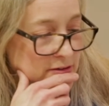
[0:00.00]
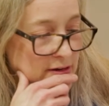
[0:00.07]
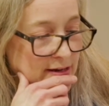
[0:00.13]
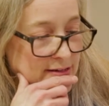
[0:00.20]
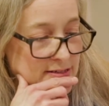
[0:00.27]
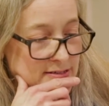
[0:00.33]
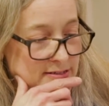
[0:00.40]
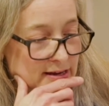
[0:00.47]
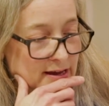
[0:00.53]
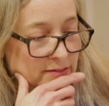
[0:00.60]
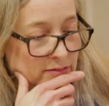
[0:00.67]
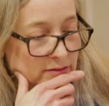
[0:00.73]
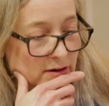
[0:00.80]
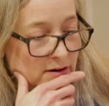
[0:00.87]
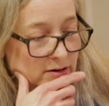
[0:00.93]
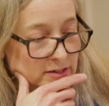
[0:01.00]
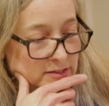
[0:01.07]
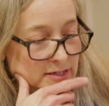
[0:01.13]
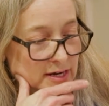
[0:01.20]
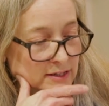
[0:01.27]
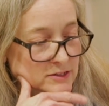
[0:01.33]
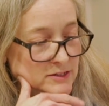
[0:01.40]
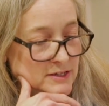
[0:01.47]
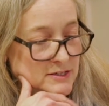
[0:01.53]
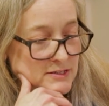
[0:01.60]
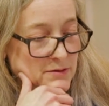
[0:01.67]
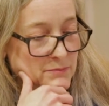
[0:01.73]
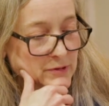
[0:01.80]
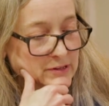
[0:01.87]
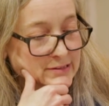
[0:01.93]
to understand the architecture as
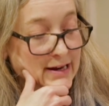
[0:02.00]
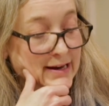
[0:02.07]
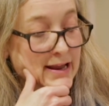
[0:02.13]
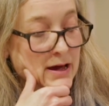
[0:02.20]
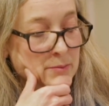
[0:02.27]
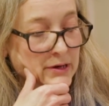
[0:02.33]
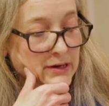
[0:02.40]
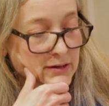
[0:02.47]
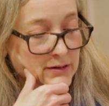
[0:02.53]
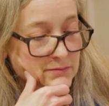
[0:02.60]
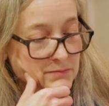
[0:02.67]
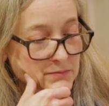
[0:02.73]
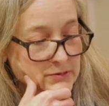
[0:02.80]
something dynamic,